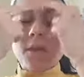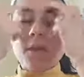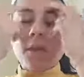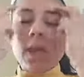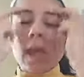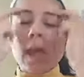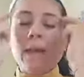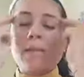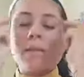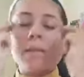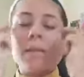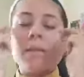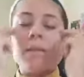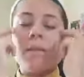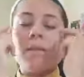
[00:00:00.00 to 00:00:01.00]

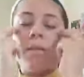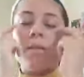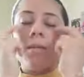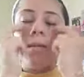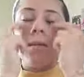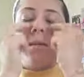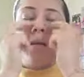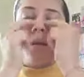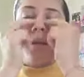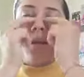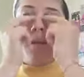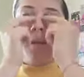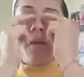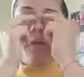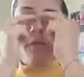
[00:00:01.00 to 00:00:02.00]
relaxing.
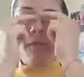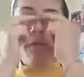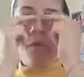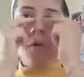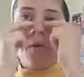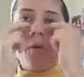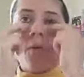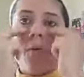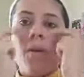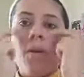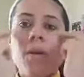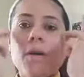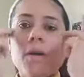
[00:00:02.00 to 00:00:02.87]
4,